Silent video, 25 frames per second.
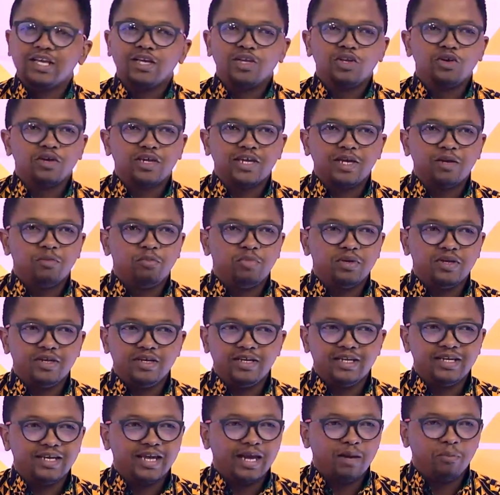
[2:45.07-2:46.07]
You can
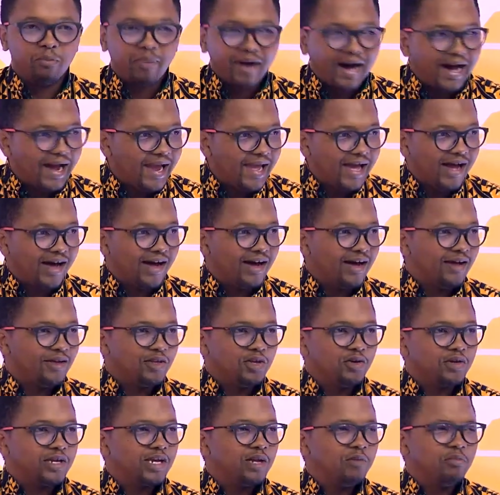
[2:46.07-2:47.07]
be a buyer.
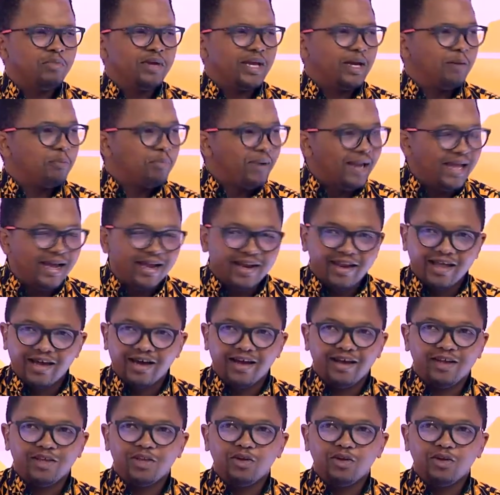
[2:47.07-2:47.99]
You can be a planner.